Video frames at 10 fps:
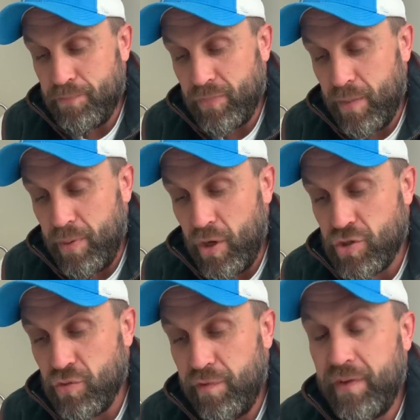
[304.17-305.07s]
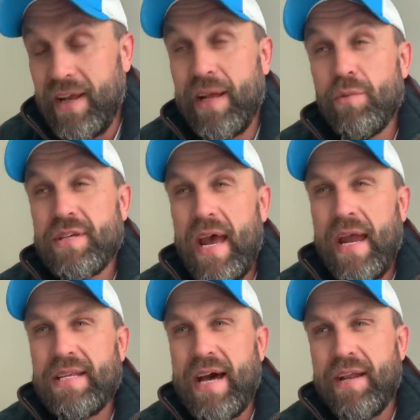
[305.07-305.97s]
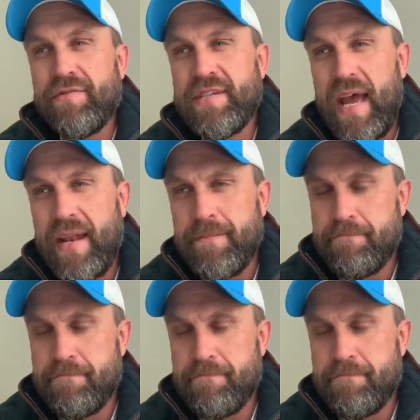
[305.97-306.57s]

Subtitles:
Personal feeling was 8 out of 10.